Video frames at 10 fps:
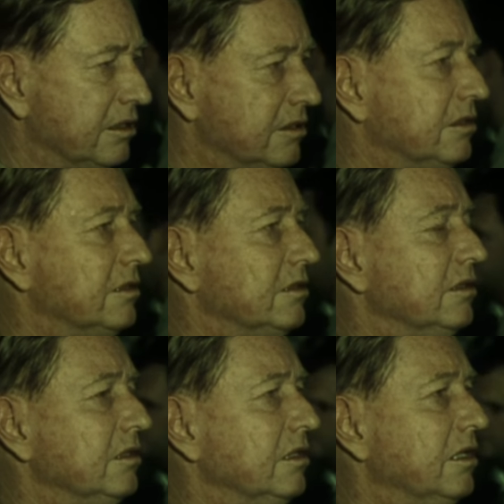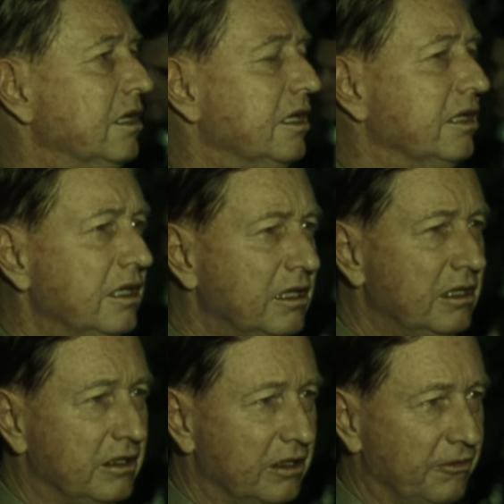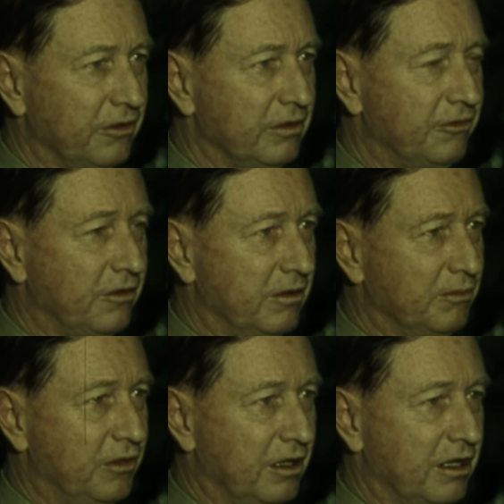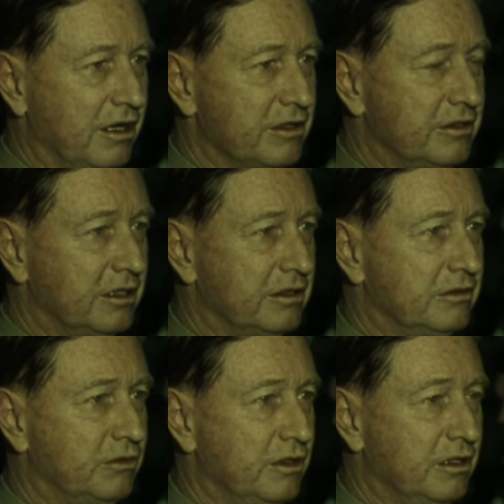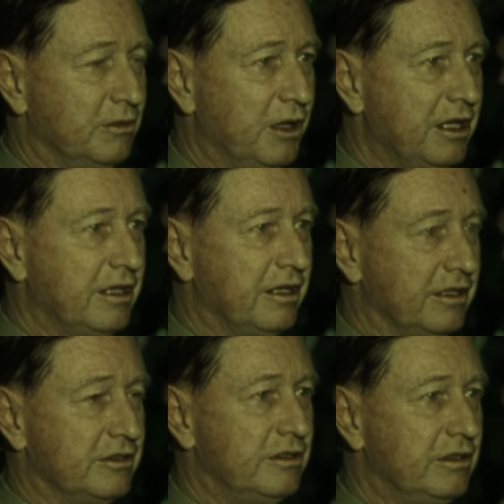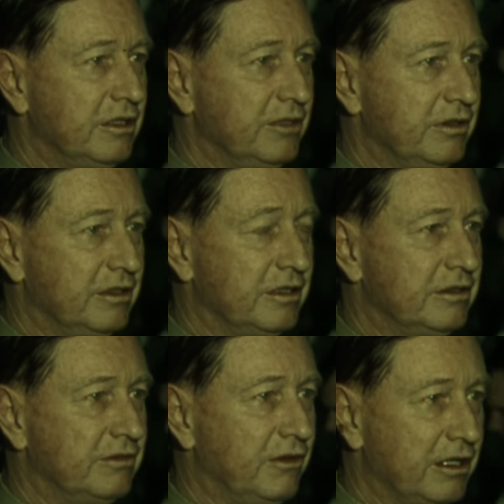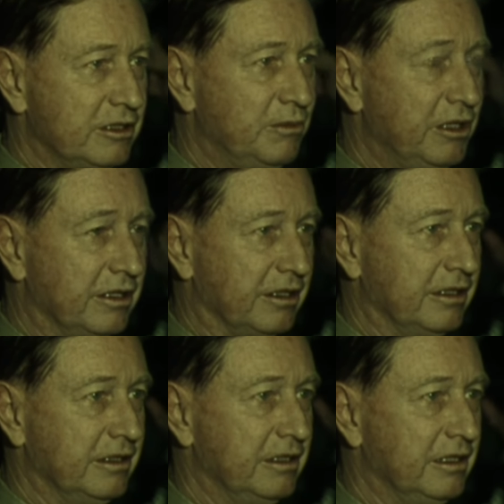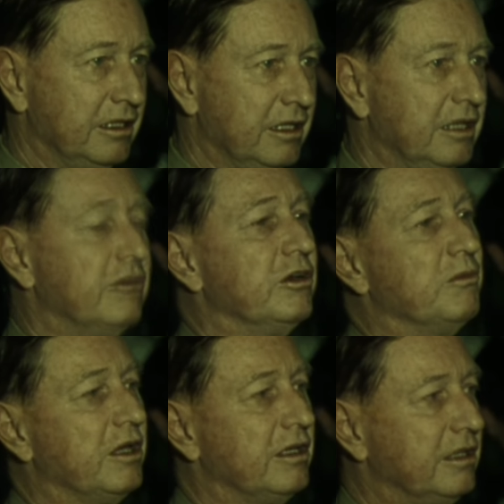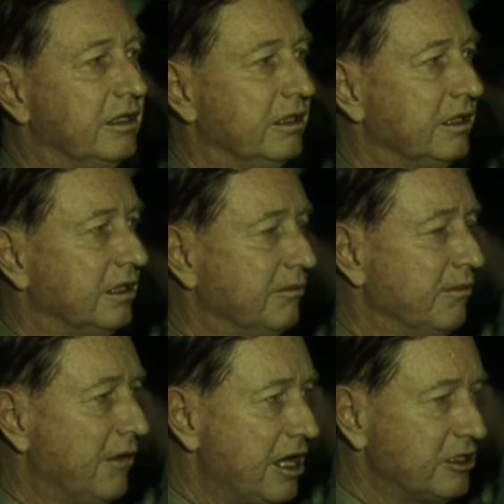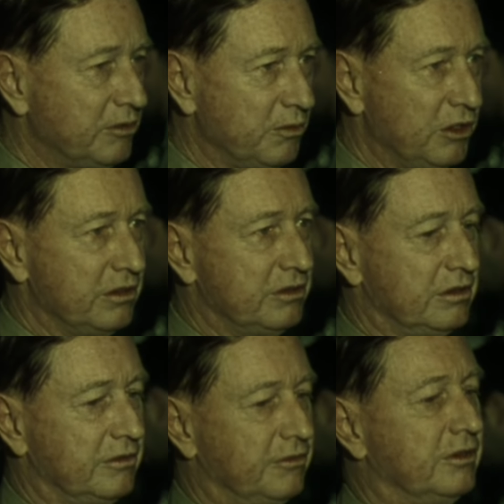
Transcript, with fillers: As little different from Polaris as we could make it and still give it this flexibility. We made maximum use of